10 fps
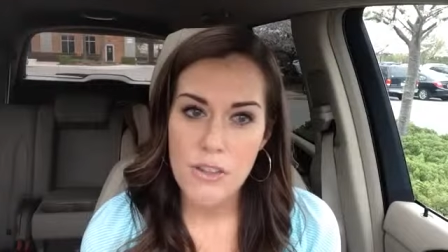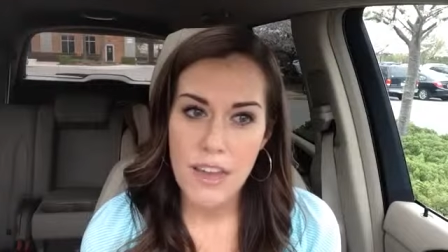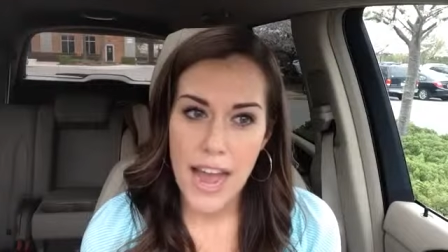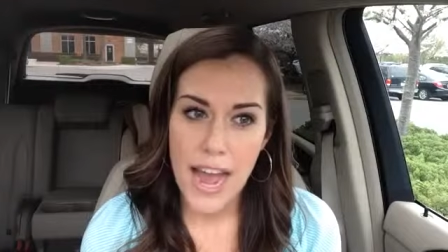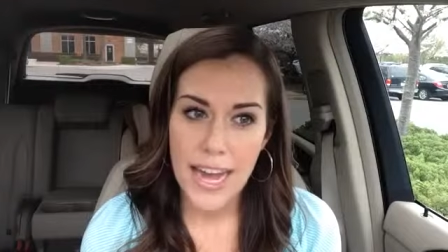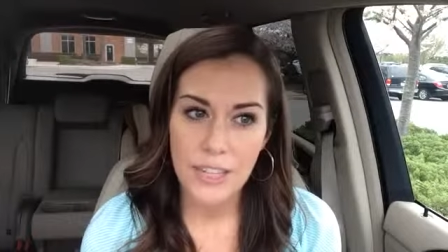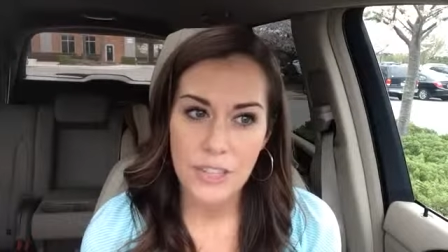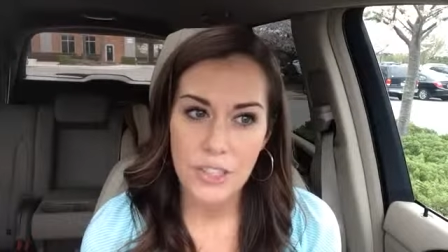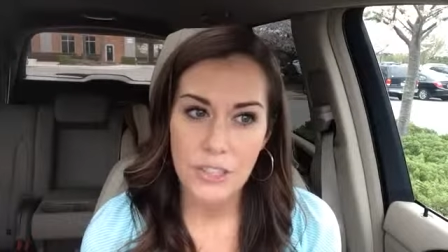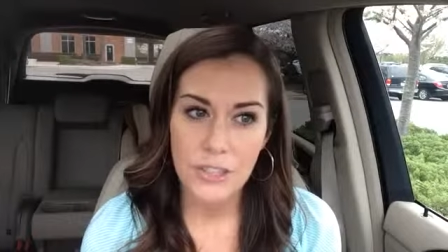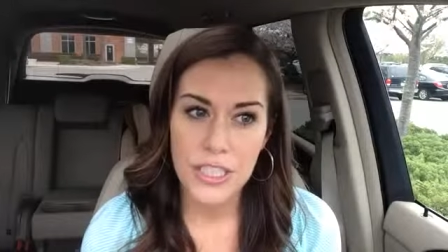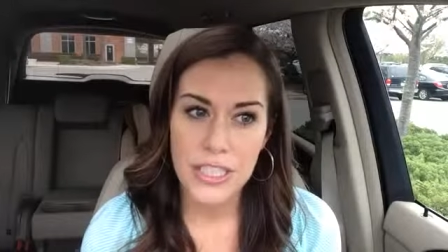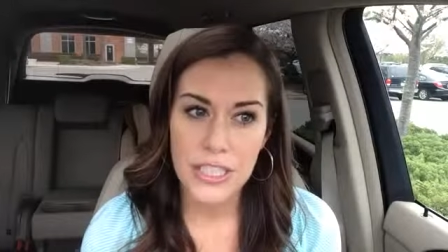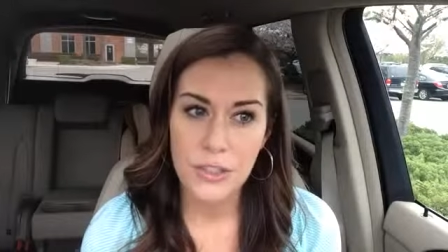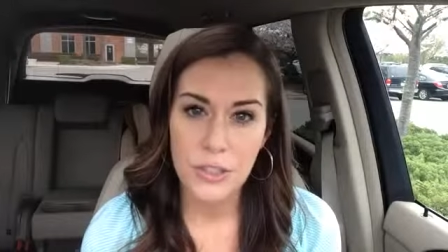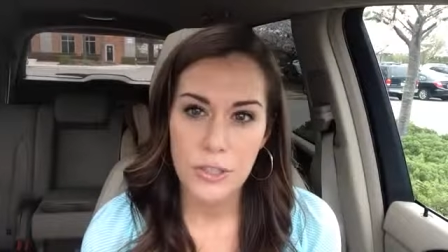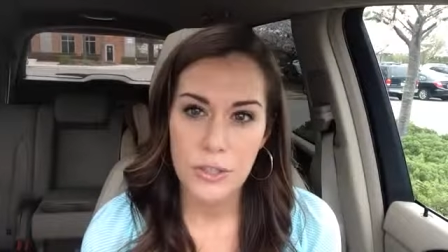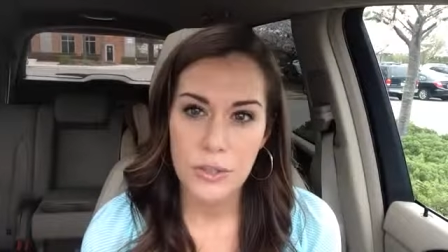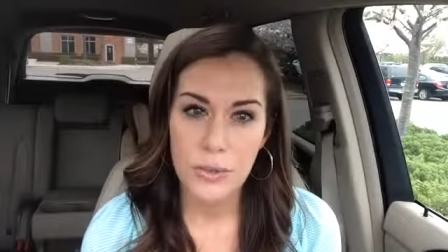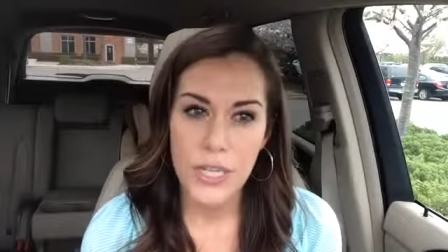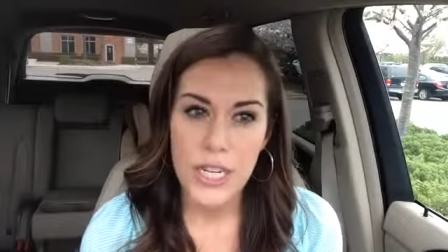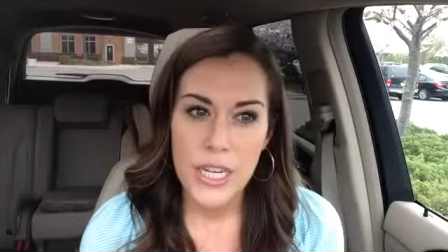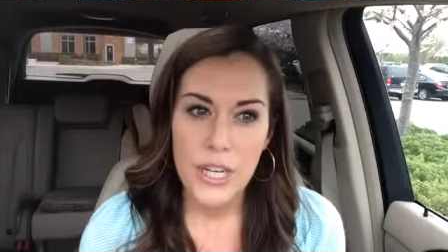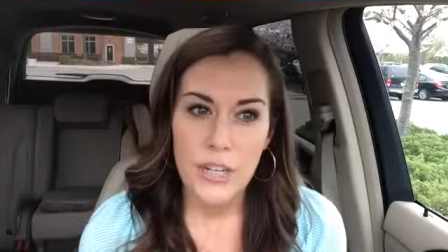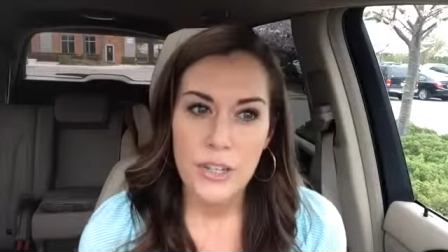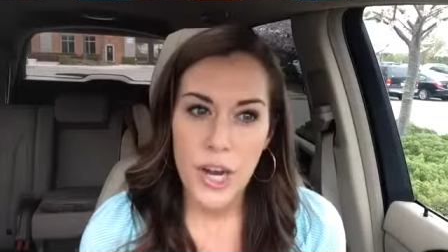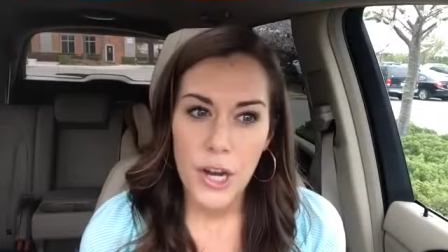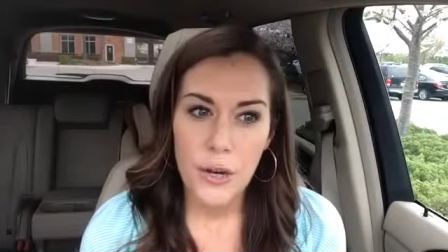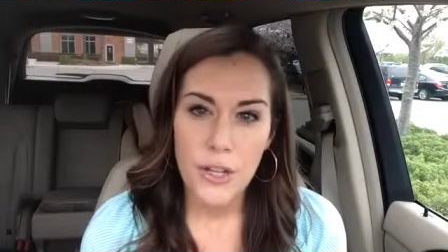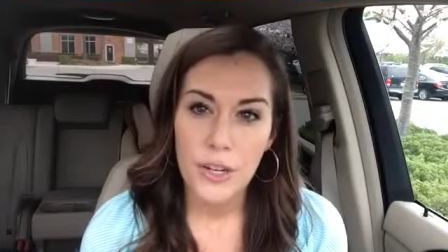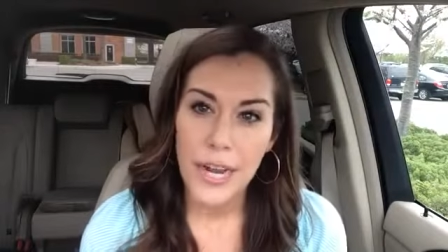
that you need to know your